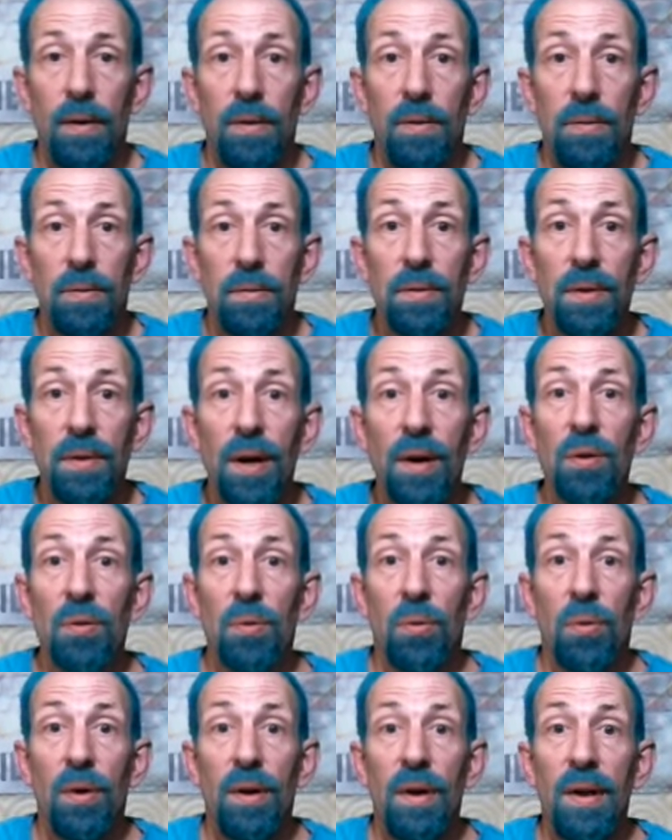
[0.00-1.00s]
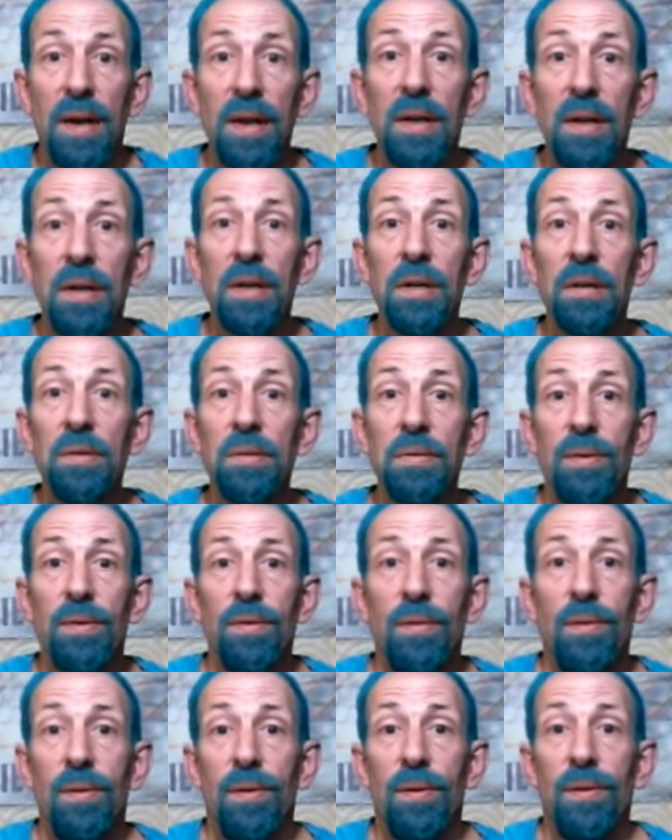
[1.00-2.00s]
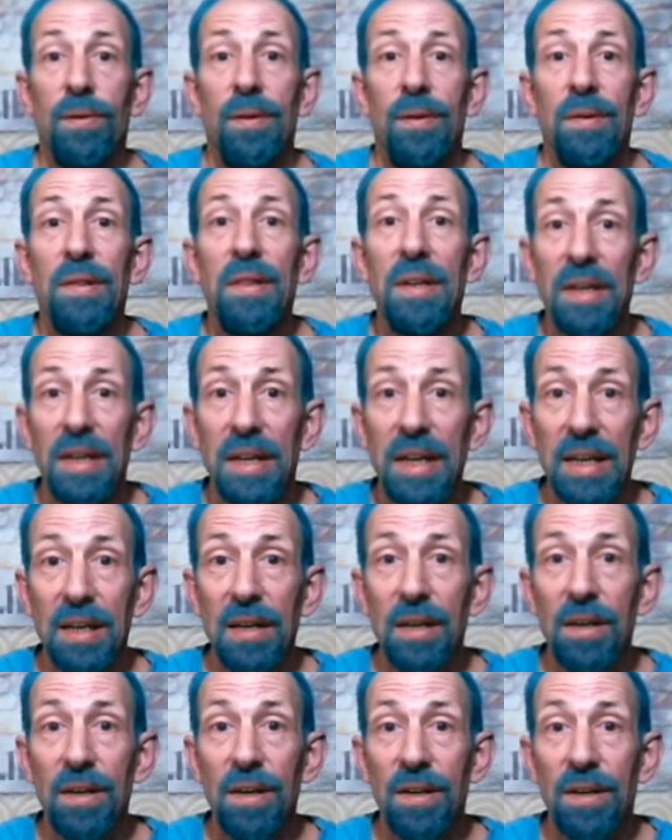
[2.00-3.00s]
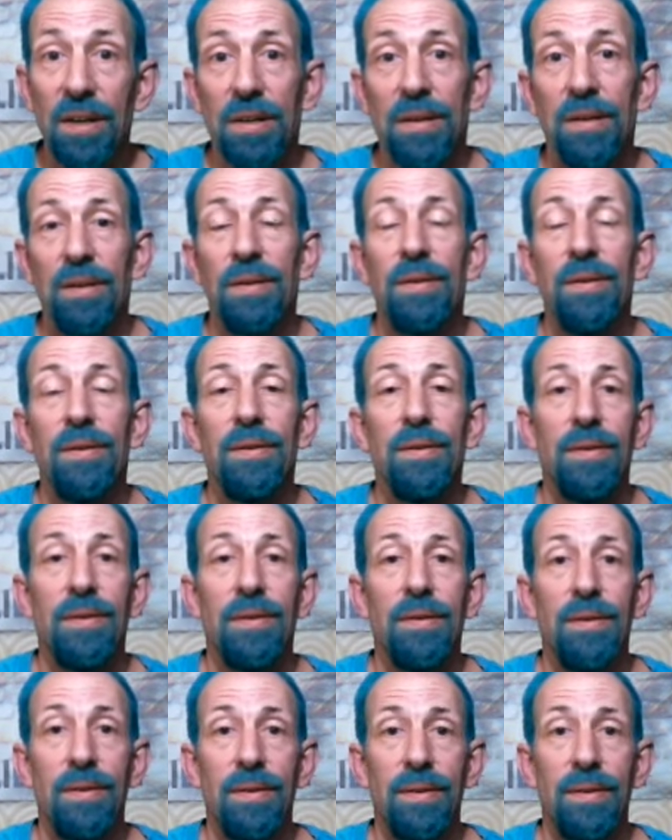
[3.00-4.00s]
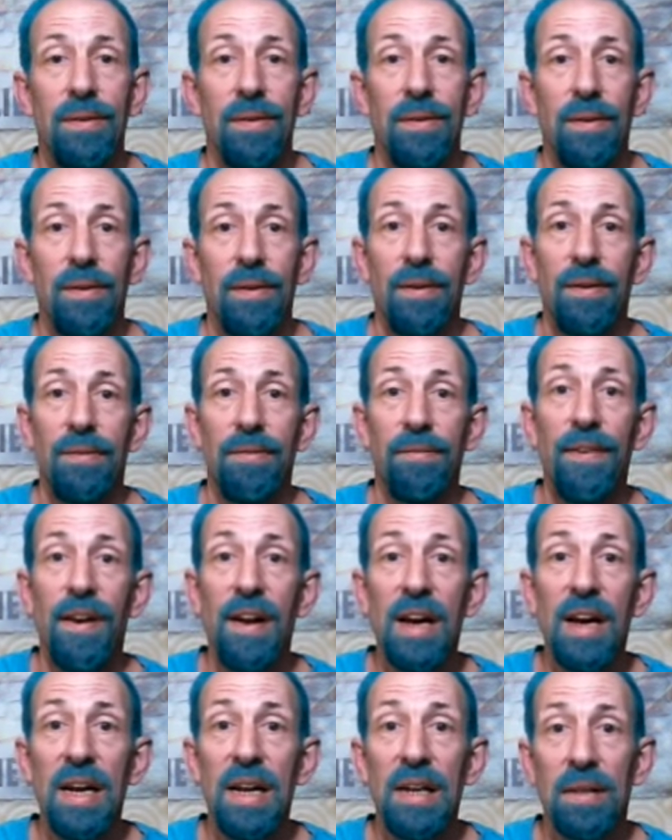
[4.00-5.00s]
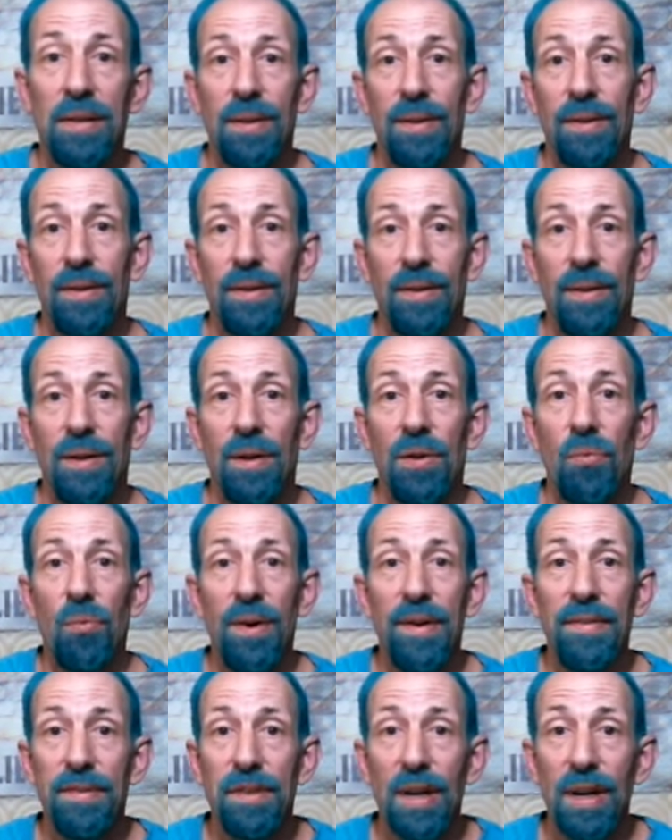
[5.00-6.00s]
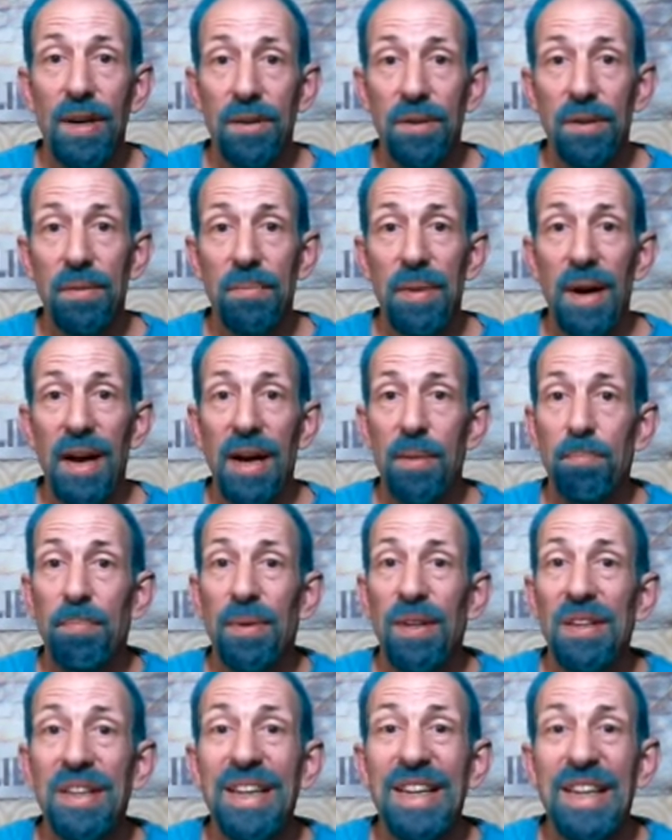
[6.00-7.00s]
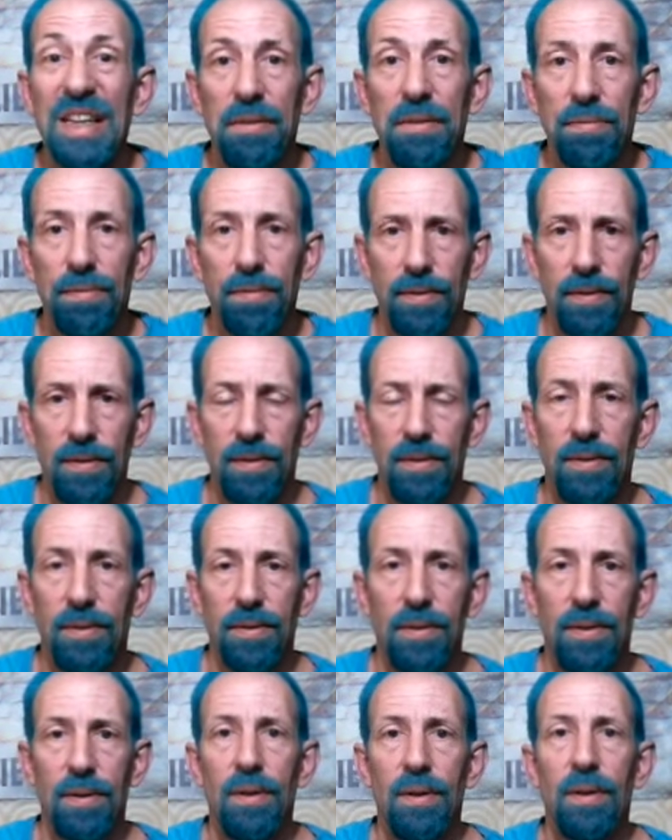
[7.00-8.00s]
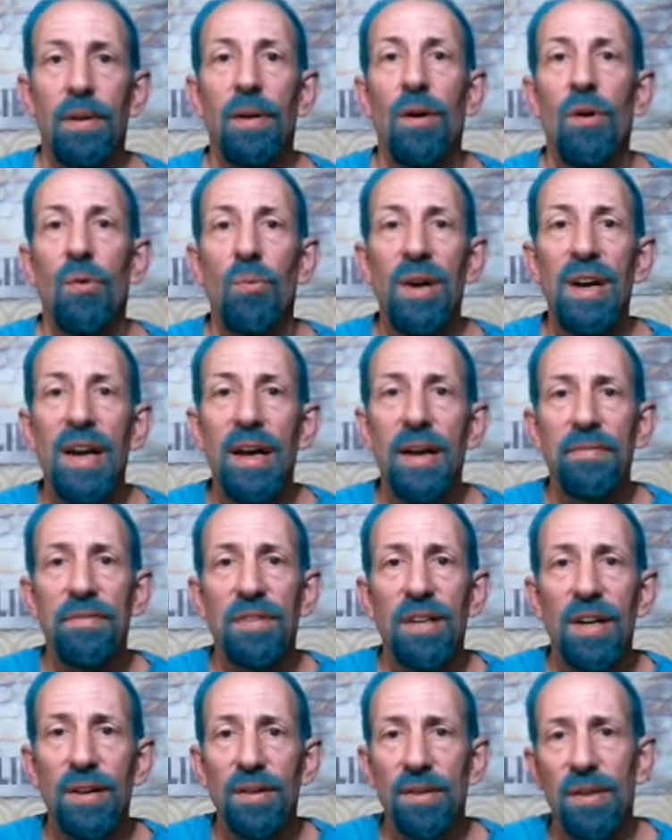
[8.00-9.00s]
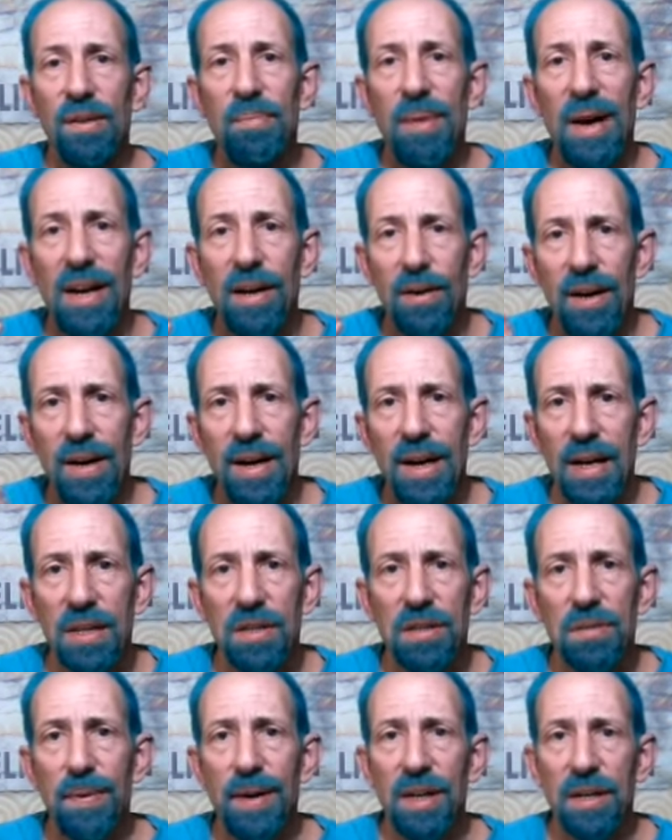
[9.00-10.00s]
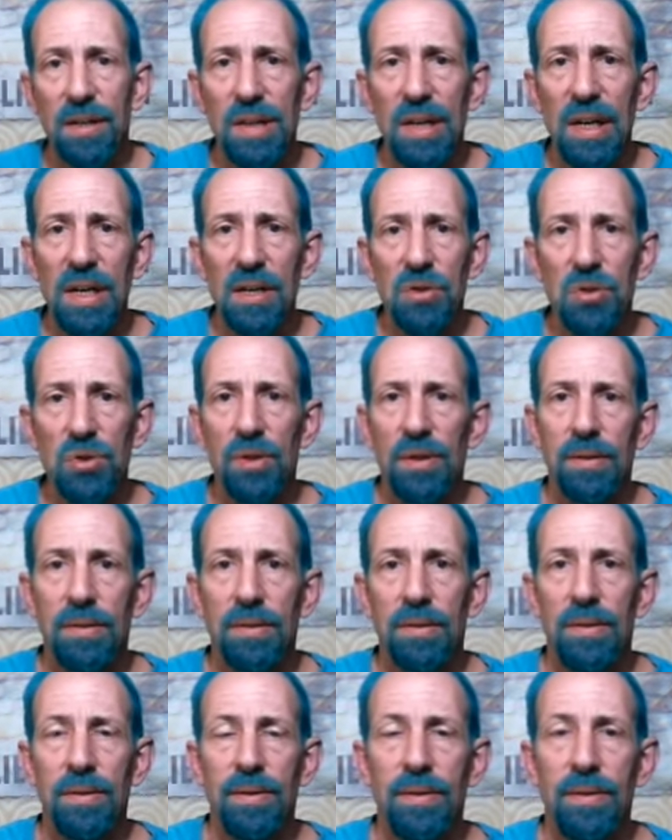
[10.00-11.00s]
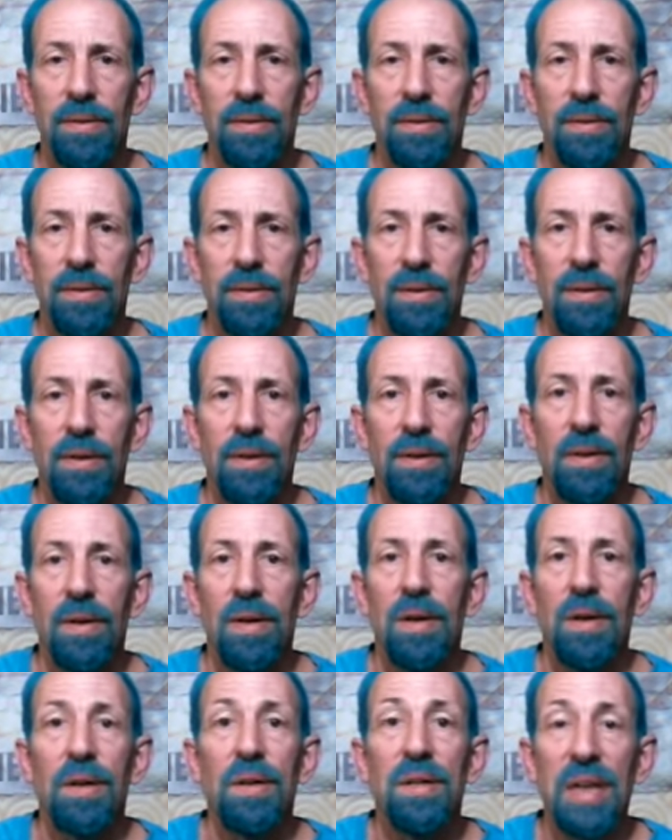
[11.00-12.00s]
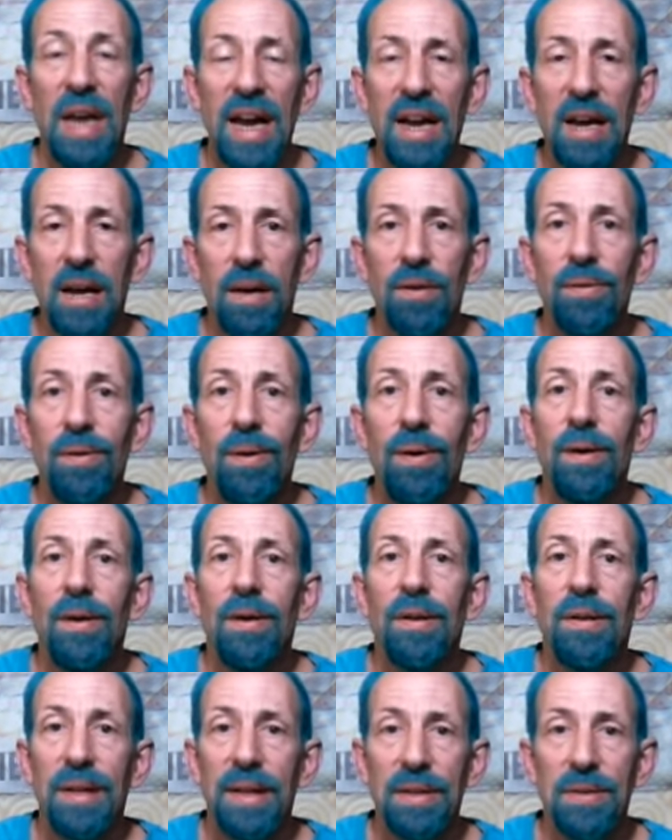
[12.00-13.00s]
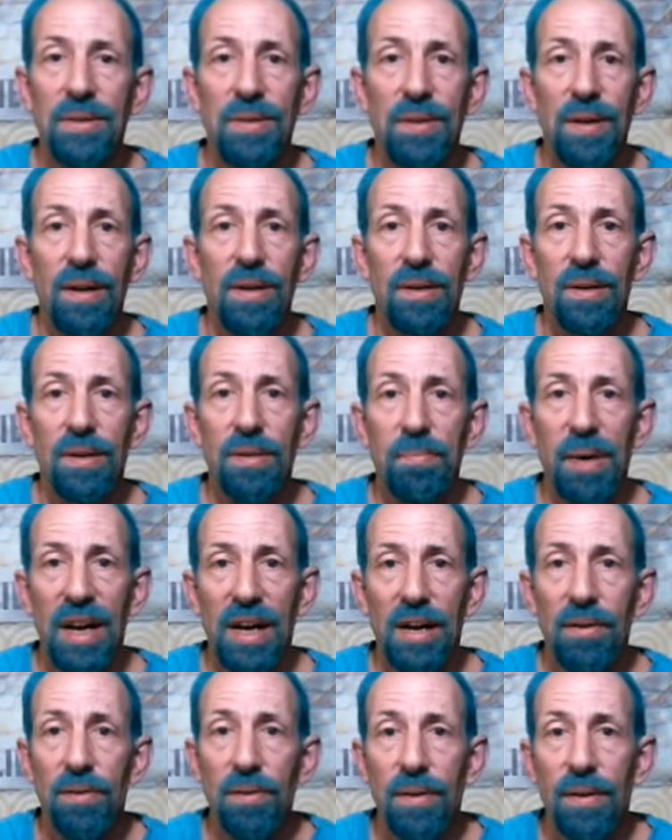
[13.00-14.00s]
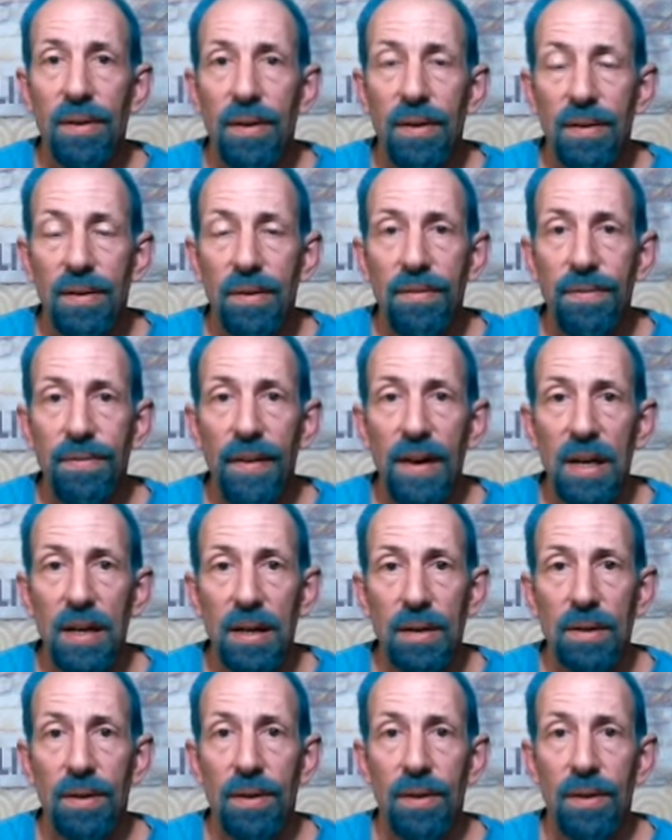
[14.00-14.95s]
So here's the kicker faith. We've talked about belief. We have talked about expectation. Now let's talk about faith.